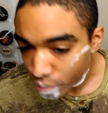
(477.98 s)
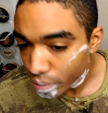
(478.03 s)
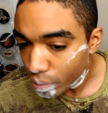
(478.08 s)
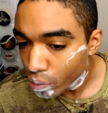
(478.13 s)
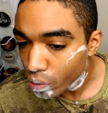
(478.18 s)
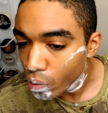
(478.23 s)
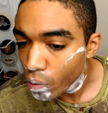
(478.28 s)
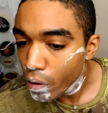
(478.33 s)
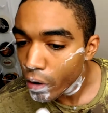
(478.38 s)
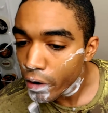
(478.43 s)
little bit
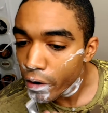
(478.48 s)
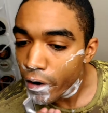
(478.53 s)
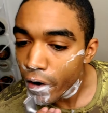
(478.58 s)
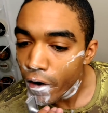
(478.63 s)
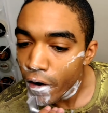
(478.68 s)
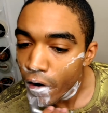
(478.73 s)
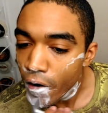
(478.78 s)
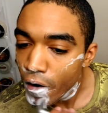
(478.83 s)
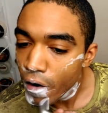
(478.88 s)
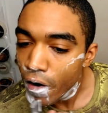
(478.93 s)
more water.
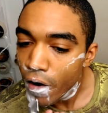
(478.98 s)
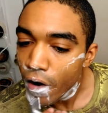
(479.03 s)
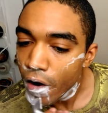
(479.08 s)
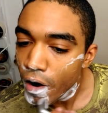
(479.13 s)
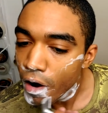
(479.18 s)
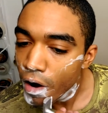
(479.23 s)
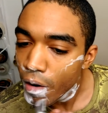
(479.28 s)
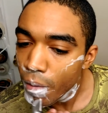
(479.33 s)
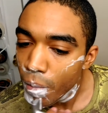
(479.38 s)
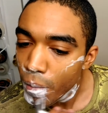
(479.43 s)

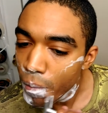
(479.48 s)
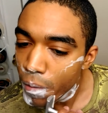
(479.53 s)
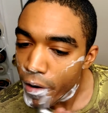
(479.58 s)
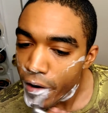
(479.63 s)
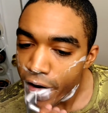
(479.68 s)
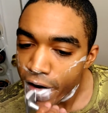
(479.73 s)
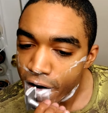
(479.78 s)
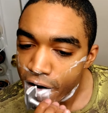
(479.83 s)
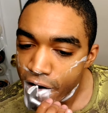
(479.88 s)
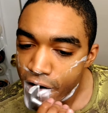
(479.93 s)

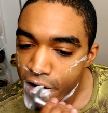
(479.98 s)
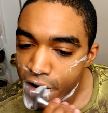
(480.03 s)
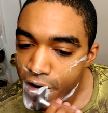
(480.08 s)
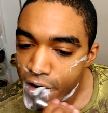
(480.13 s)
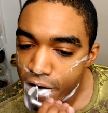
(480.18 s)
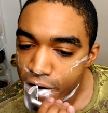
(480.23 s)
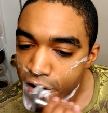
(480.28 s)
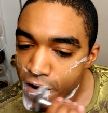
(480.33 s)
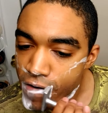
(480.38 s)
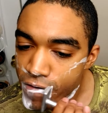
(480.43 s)
But yeah, this
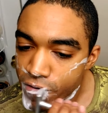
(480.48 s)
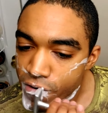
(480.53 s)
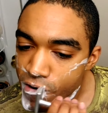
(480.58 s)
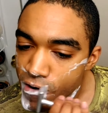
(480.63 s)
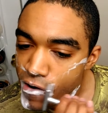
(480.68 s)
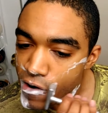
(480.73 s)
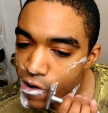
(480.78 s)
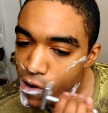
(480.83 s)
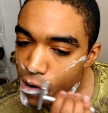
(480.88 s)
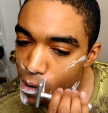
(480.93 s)
is
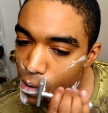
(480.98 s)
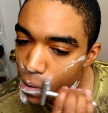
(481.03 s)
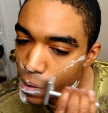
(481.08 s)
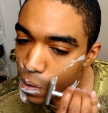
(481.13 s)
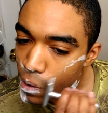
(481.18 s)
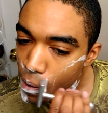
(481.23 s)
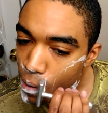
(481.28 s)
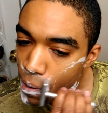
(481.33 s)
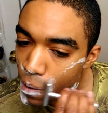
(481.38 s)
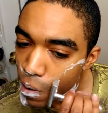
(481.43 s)
definitely
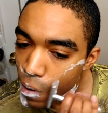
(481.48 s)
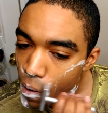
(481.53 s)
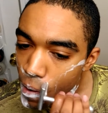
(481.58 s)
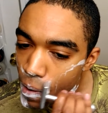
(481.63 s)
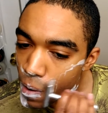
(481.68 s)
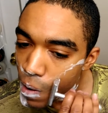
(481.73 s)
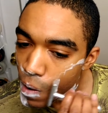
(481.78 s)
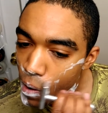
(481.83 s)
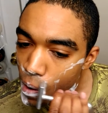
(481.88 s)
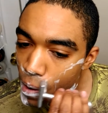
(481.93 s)

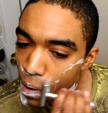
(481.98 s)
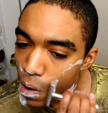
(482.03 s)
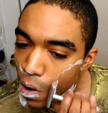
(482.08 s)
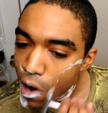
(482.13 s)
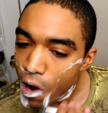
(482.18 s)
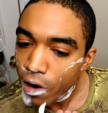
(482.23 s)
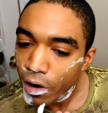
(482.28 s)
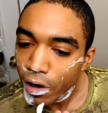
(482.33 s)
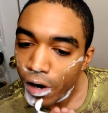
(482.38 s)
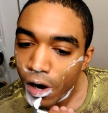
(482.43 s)

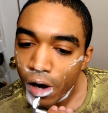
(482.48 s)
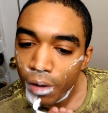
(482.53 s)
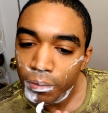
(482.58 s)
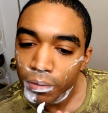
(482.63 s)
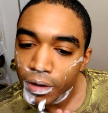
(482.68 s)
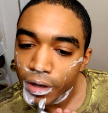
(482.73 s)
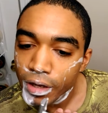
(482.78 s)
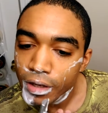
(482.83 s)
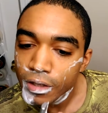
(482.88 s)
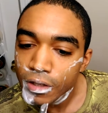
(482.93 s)
a
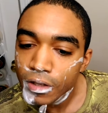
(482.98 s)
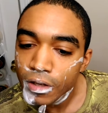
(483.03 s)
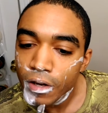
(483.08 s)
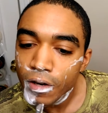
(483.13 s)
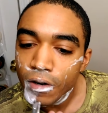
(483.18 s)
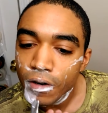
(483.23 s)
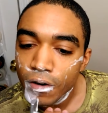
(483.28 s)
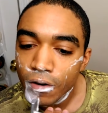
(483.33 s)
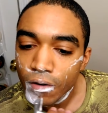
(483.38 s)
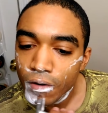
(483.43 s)
complex
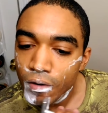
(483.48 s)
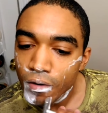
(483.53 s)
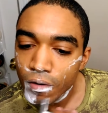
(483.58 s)
scent.